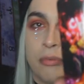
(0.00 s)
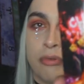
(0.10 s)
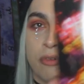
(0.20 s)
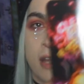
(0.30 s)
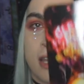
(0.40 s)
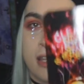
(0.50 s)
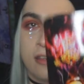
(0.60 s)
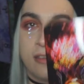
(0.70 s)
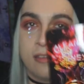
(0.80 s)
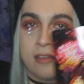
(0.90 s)

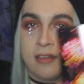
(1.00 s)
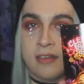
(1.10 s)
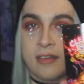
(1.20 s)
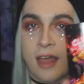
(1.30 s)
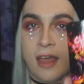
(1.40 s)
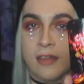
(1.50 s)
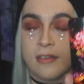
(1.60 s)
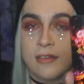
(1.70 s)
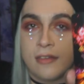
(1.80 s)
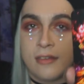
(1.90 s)
praise,
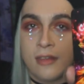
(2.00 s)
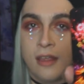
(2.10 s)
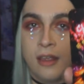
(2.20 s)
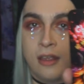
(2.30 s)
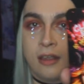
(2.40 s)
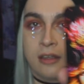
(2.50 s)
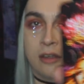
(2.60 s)
success. You